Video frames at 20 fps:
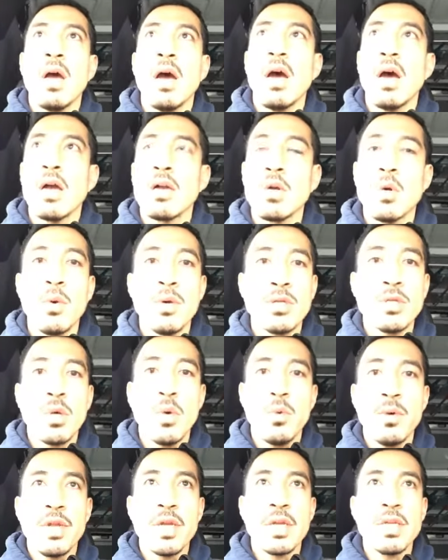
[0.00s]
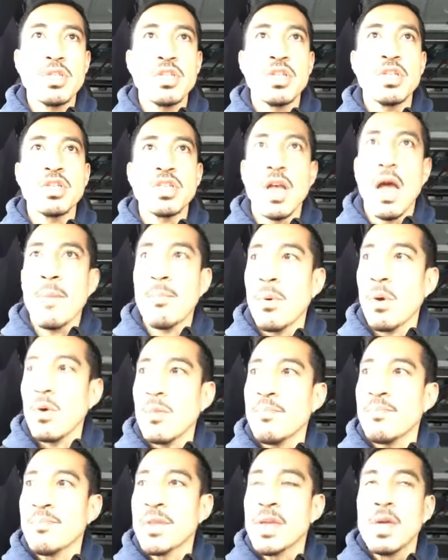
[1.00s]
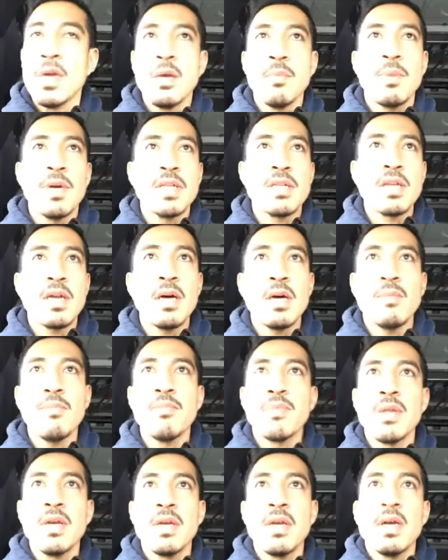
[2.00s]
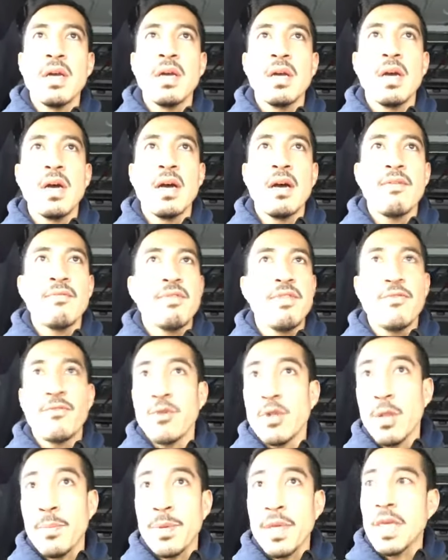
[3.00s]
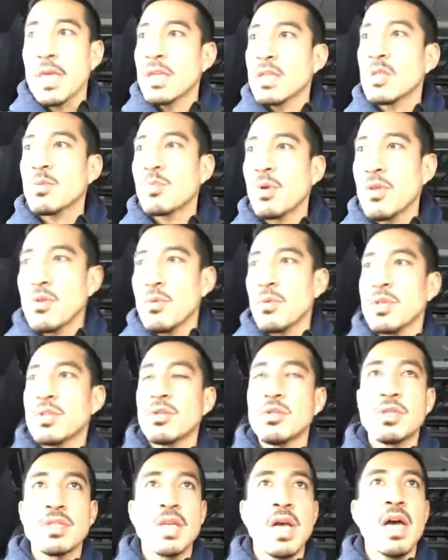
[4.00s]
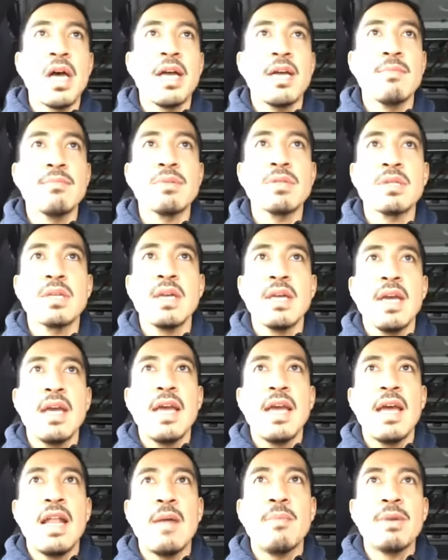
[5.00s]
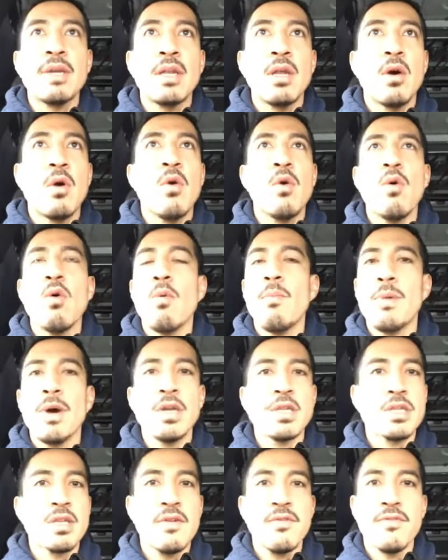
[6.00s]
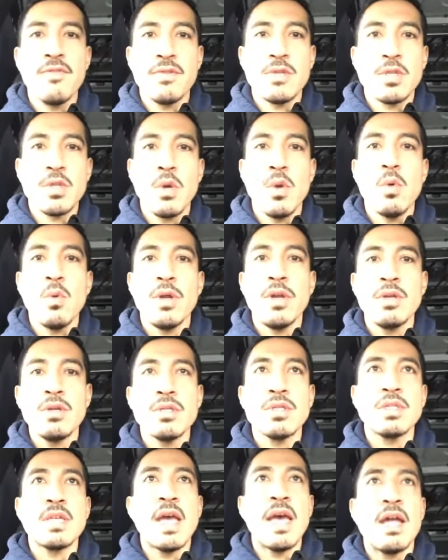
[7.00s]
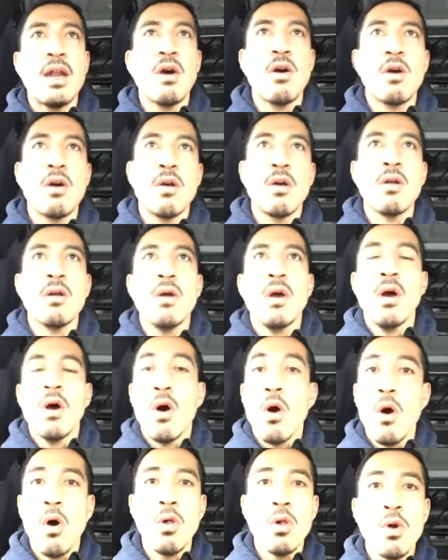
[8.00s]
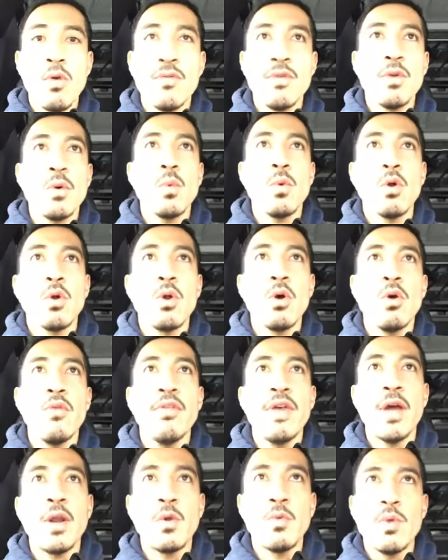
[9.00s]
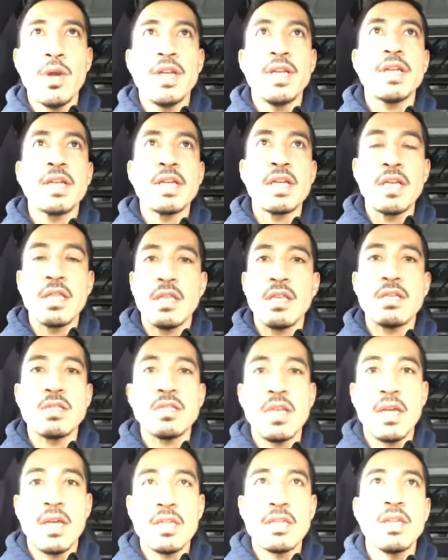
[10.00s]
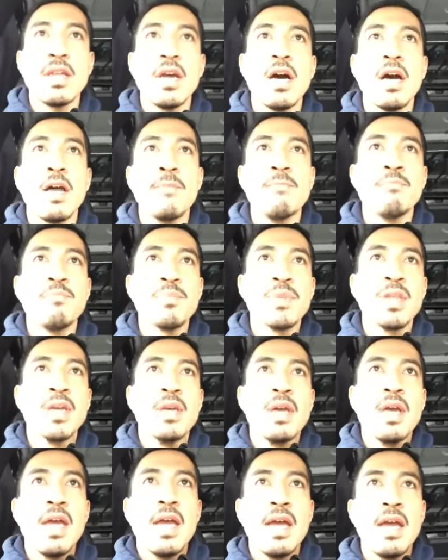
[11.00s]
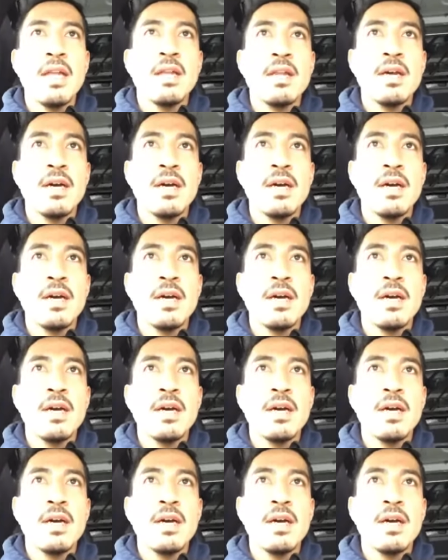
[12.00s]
going soul winning in Chinsapo. But the Philippines, Brother Richard Symes, and I mean, a whole bunch of soul winners that are all over the world that are ready to get this thing done. And